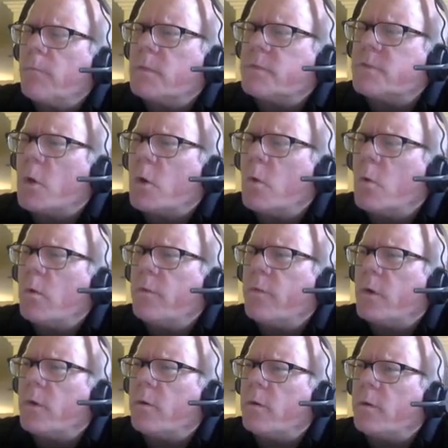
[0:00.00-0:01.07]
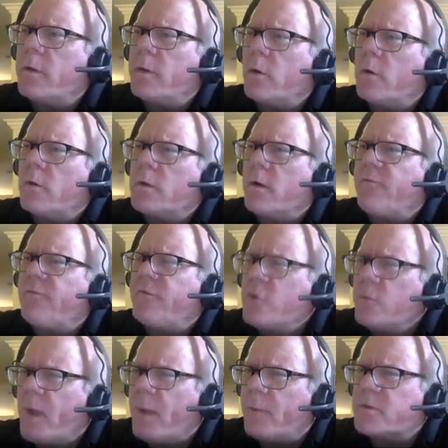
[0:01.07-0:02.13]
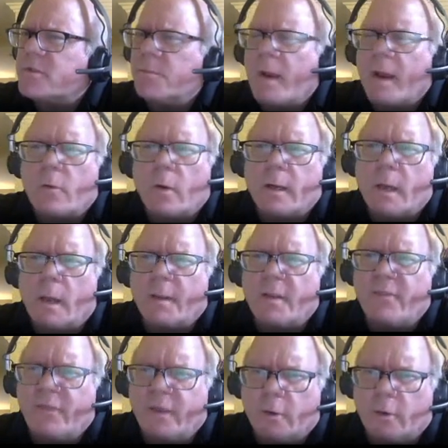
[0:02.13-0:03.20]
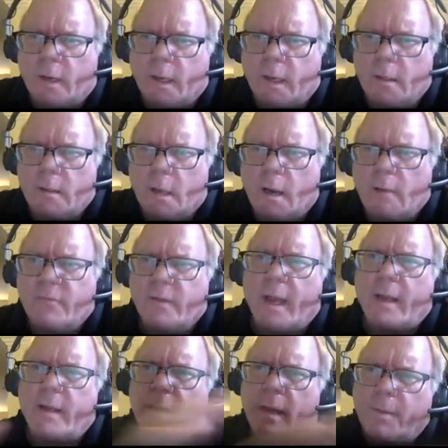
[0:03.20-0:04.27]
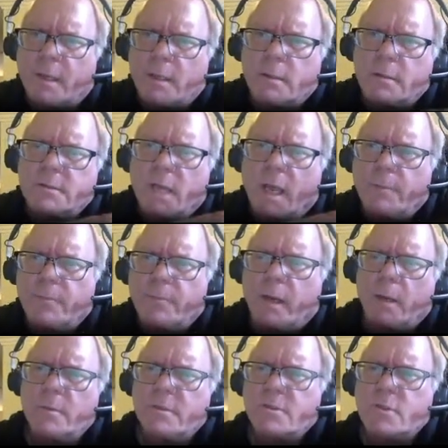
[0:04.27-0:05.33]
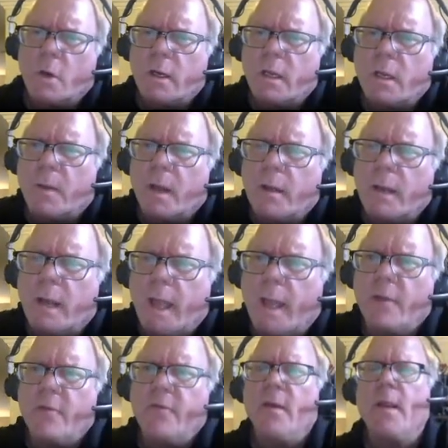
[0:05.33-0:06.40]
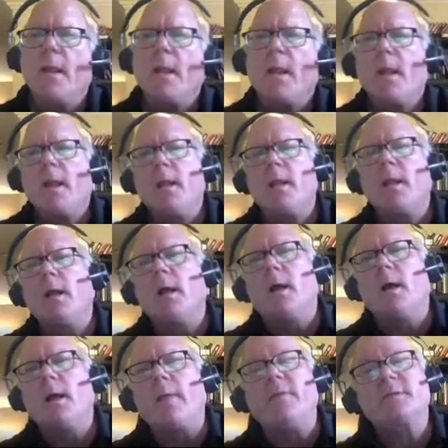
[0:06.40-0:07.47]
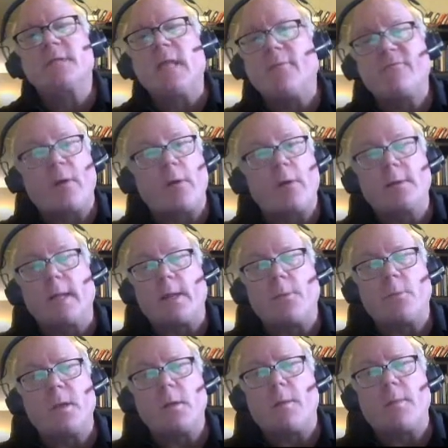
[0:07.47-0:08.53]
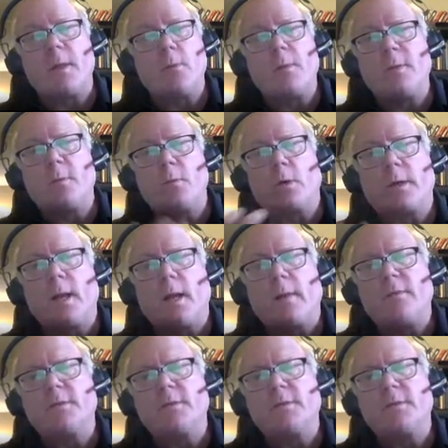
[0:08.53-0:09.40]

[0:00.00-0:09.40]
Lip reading: So there are a few papers in macroeconomic theory of the academic type that I was talking about, and this came very late. We've been working on